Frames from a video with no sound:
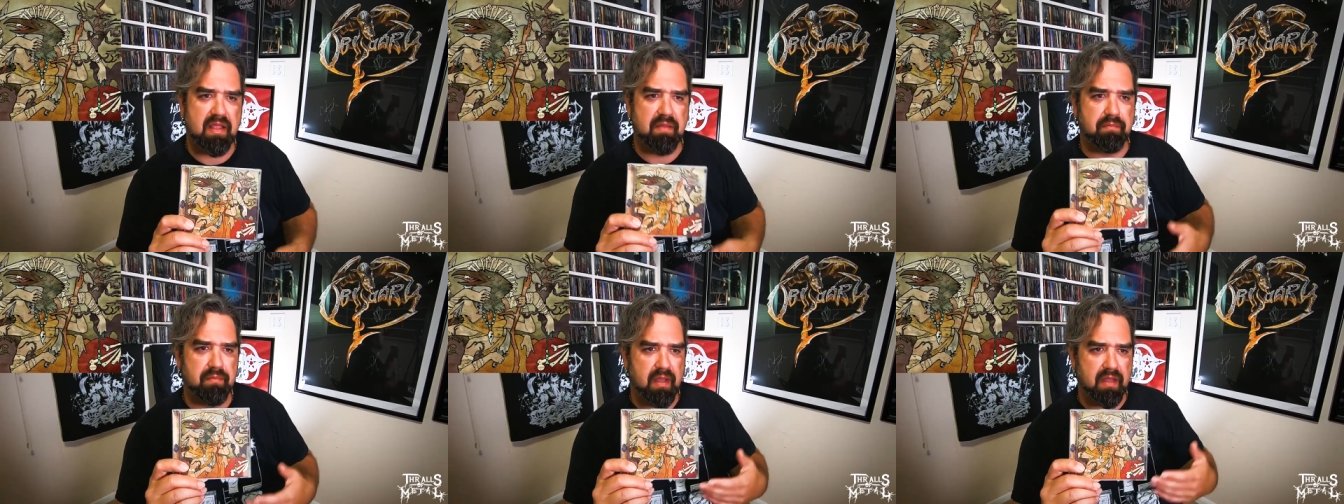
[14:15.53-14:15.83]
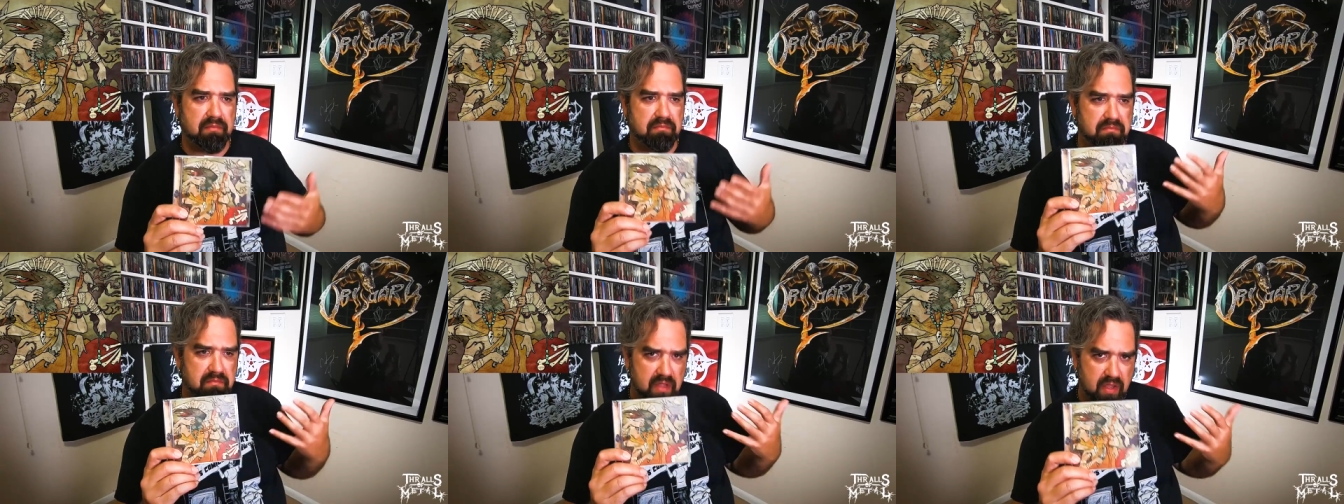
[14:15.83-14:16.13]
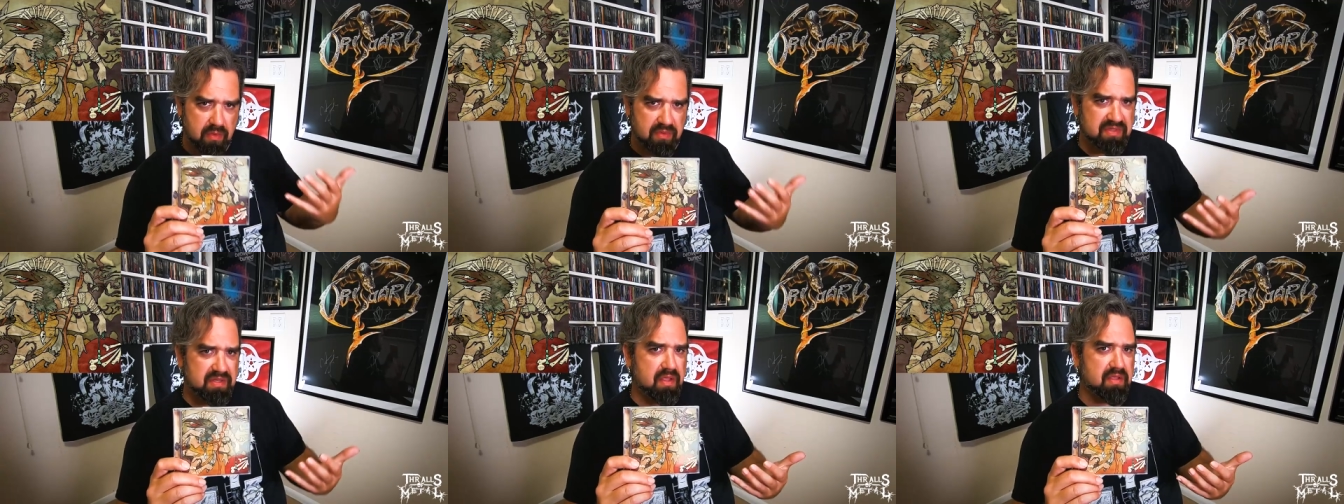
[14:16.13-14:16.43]
But it
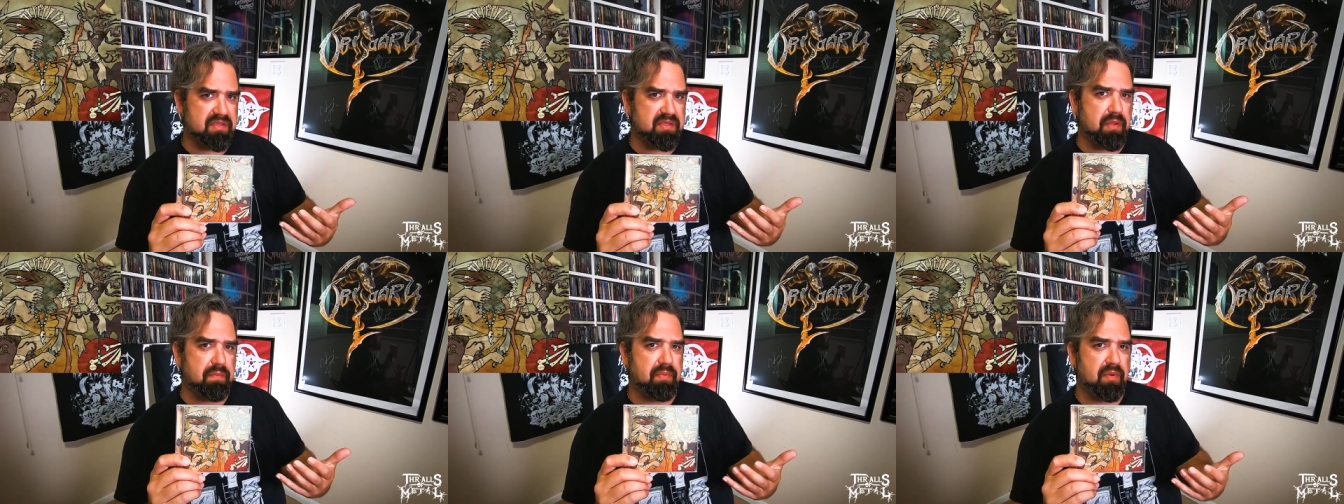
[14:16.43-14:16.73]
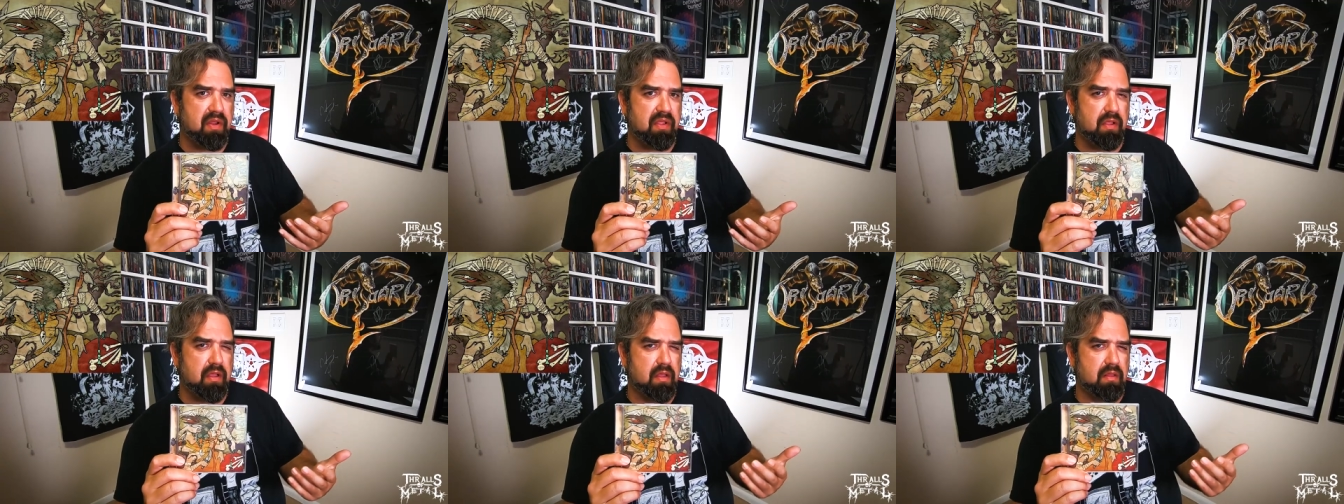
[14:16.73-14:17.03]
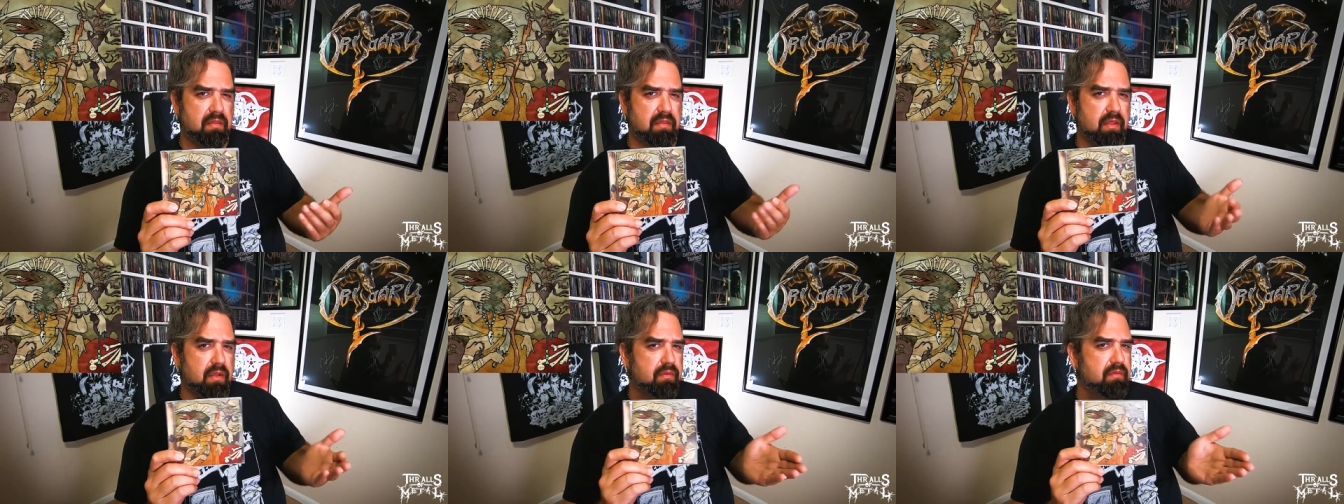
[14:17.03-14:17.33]
was also pretty
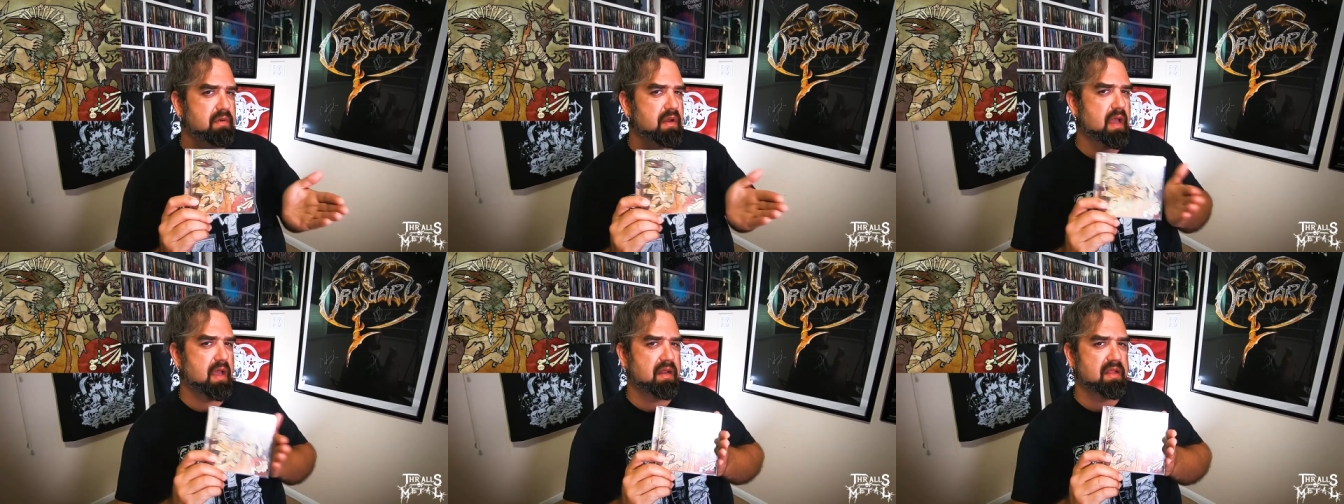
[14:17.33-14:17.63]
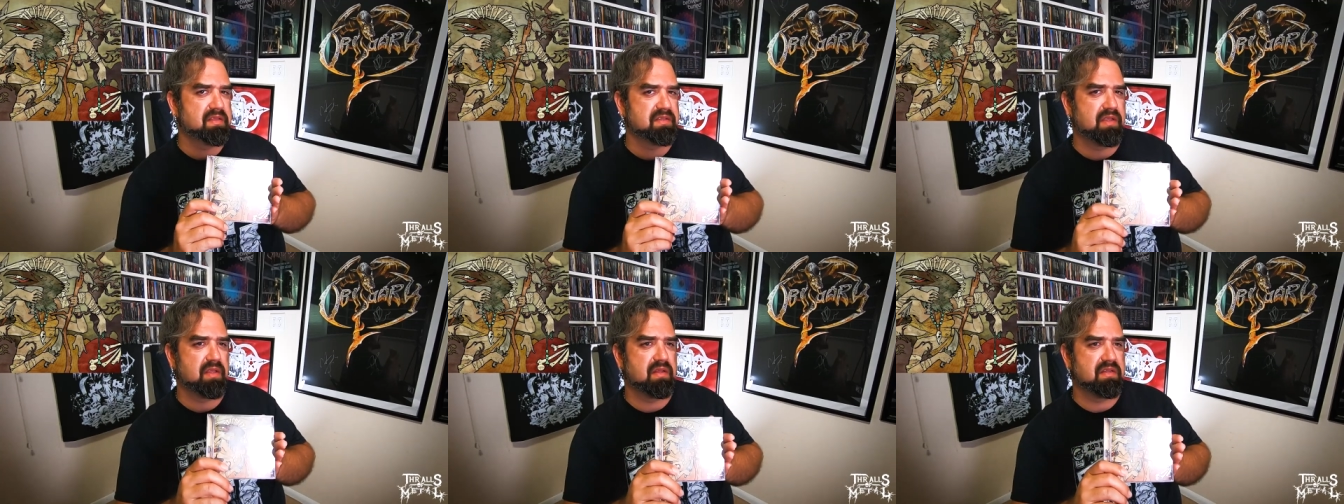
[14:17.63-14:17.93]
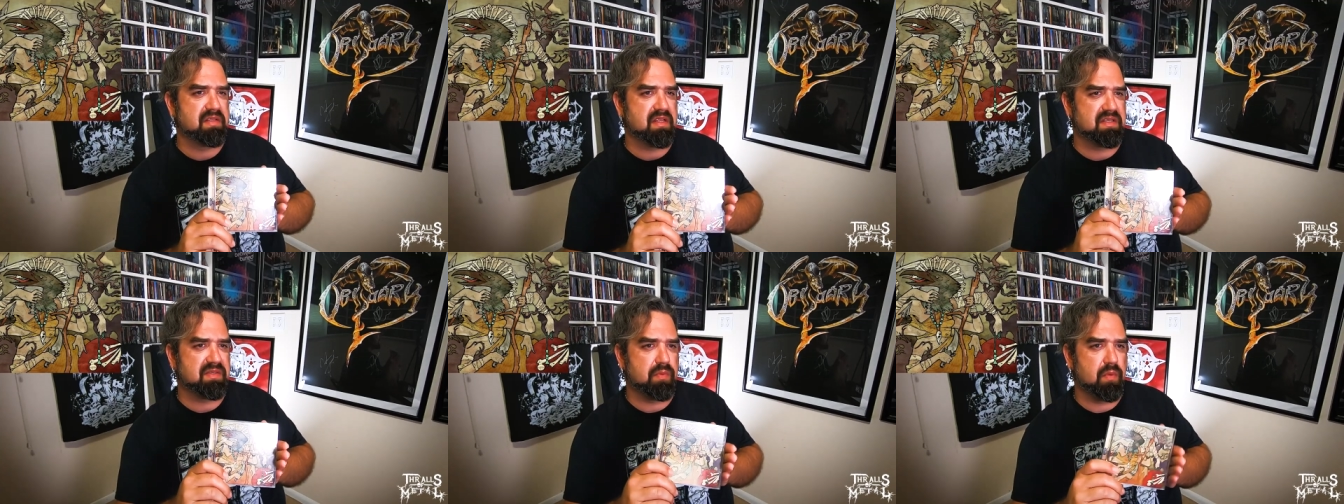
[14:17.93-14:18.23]
good, though not as good
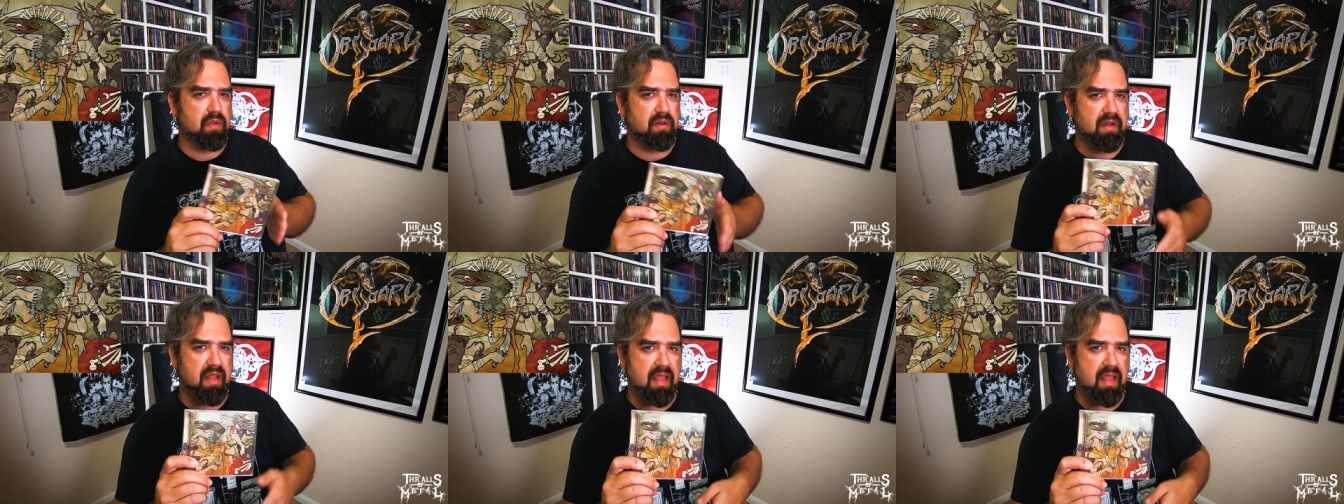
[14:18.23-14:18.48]
as this one.